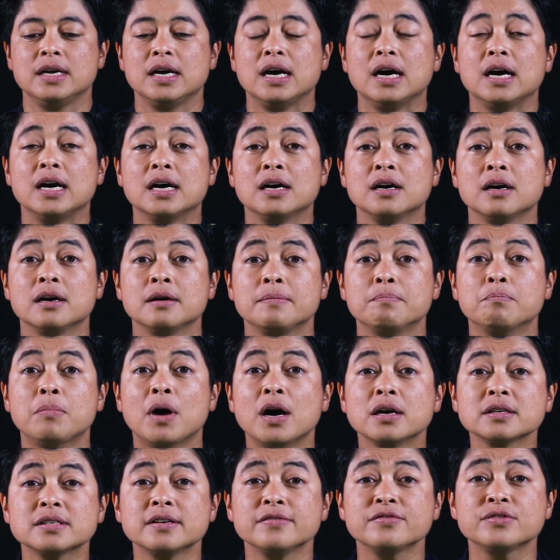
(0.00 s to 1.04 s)
a
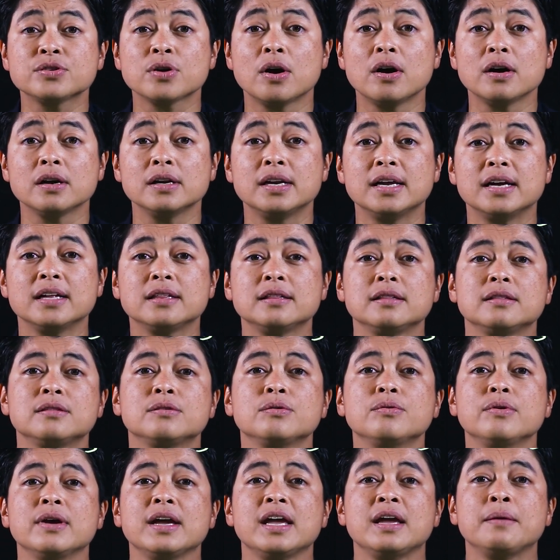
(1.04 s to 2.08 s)
box of chocolate
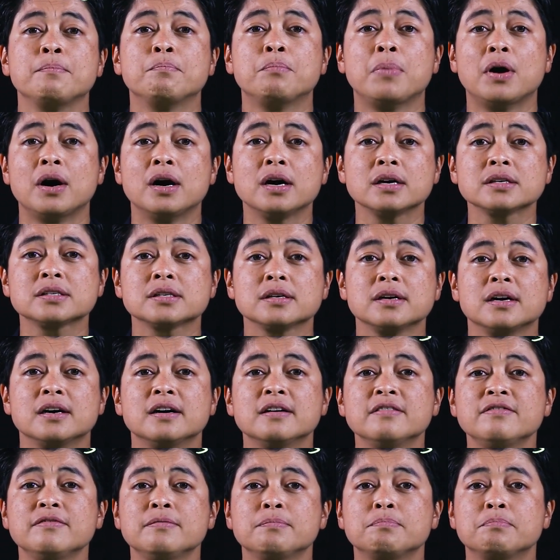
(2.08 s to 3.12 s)
to a box
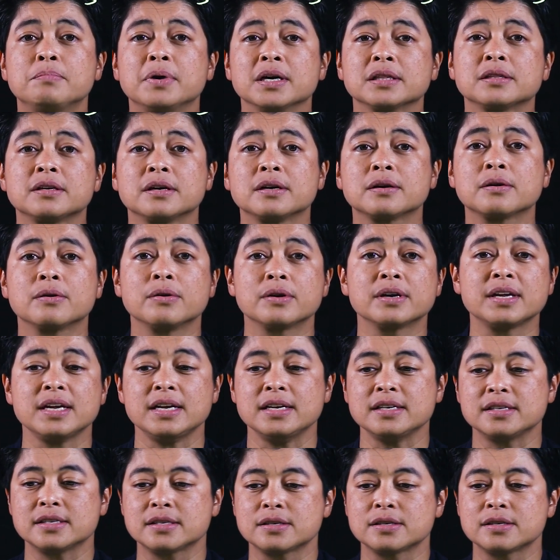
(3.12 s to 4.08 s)
of butter cookies.